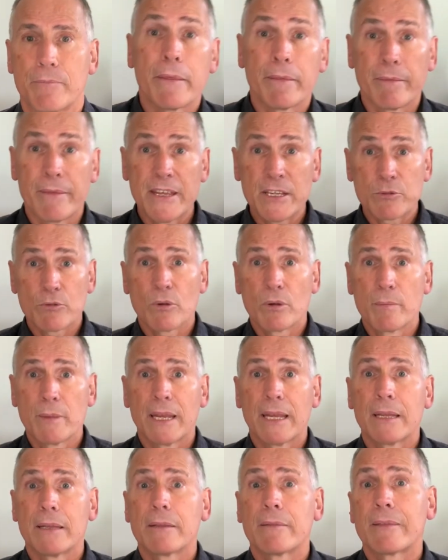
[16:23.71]
This would
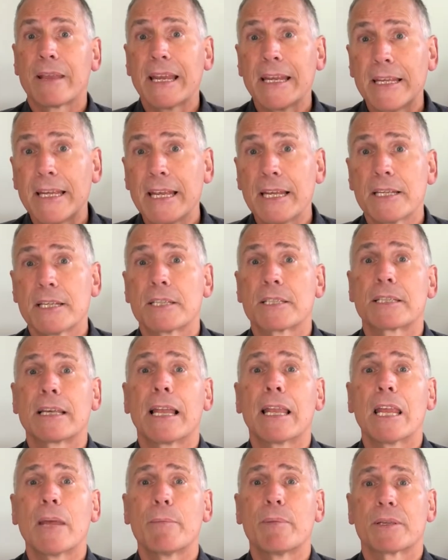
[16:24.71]
mean they need to sell
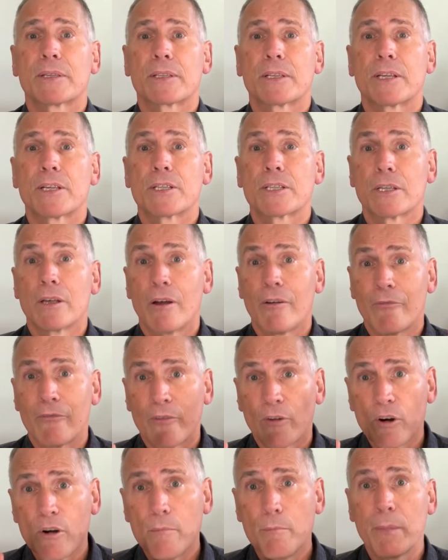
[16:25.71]
their business
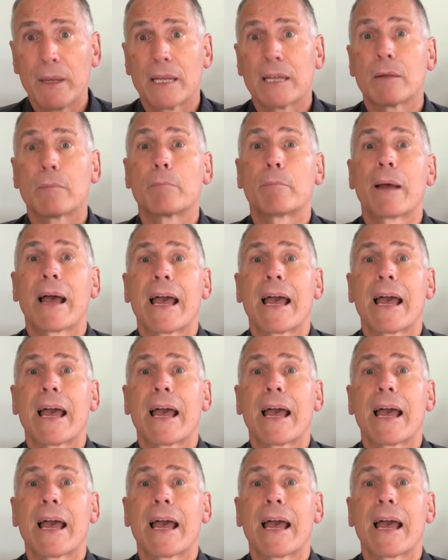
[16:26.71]
for £1 million